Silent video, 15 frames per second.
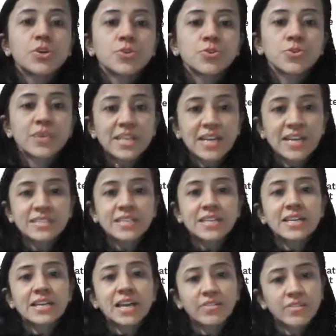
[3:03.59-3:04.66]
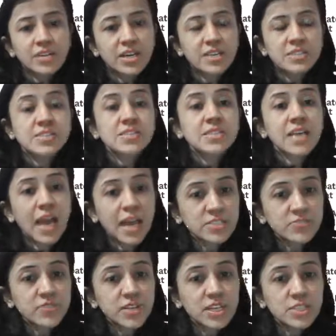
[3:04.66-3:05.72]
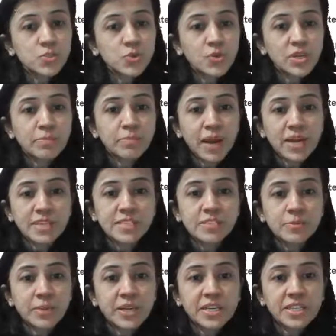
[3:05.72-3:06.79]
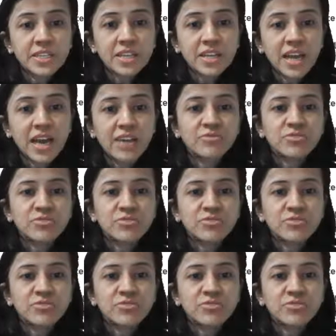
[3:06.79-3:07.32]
You can attend live classes as well as you can participate in the live